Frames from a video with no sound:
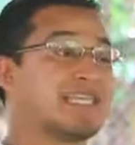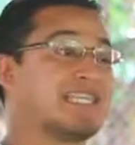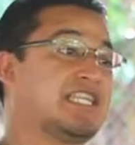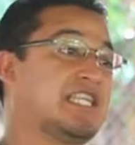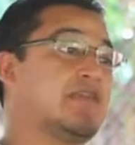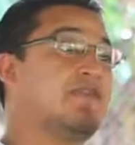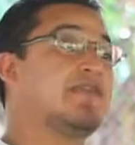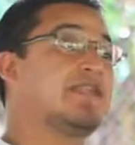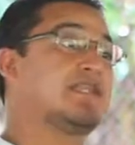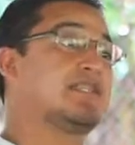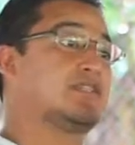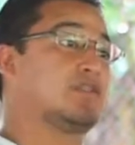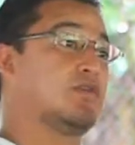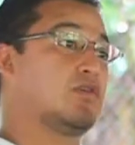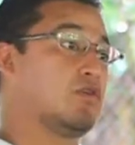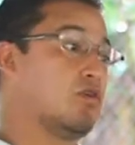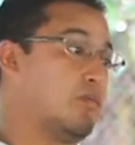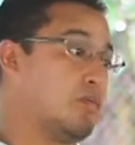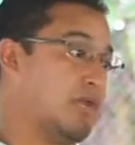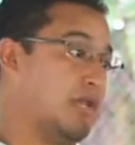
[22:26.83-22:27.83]
activities to
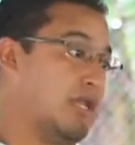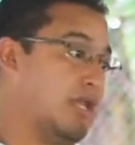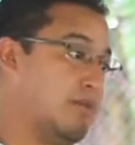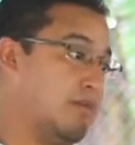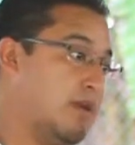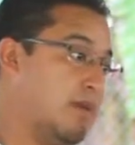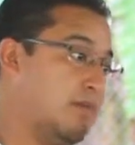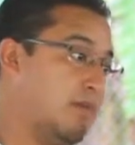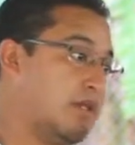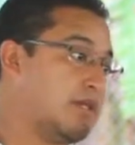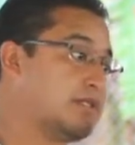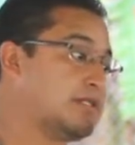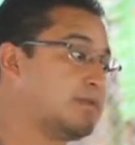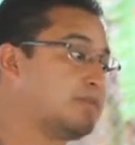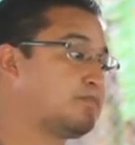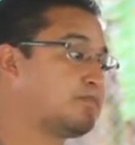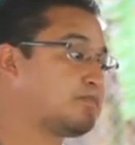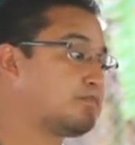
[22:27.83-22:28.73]
the community members.